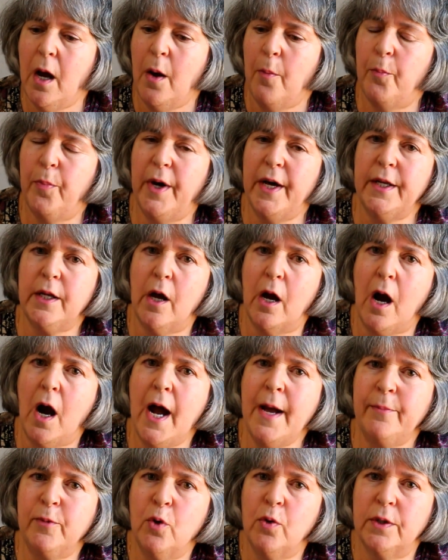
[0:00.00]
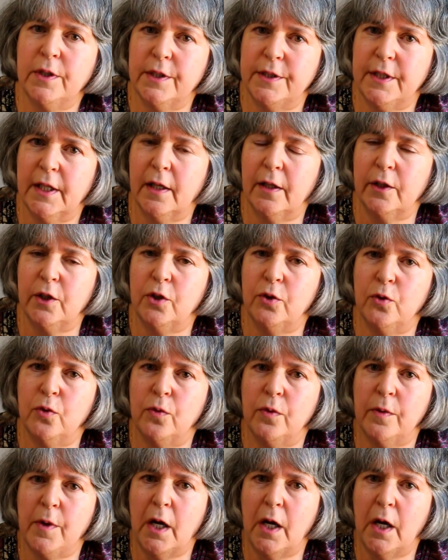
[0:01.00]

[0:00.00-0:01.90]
But I'm going to tell you